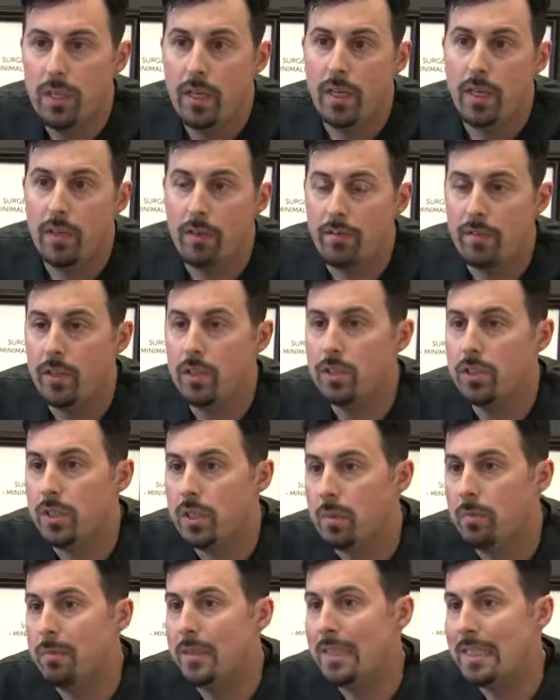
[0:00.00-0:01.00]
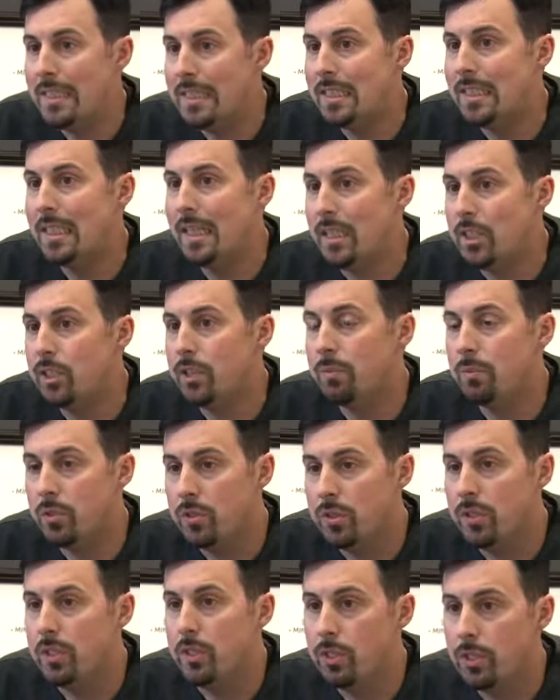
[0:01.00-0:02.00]
and to finish the complete staging
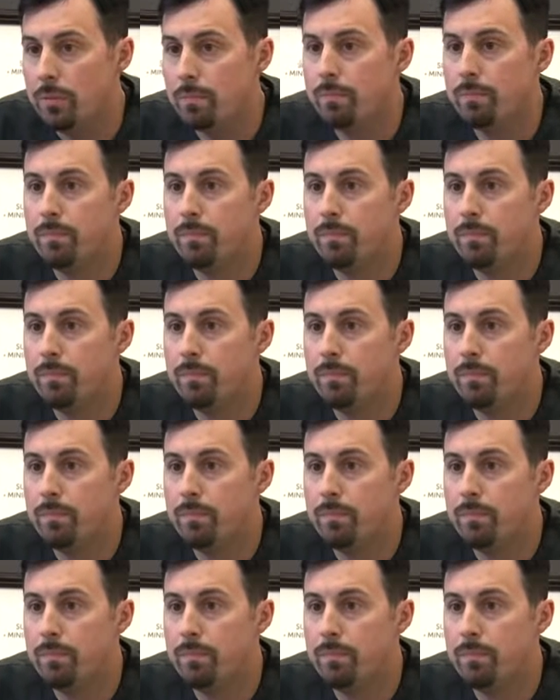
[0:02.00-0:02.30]
procedure.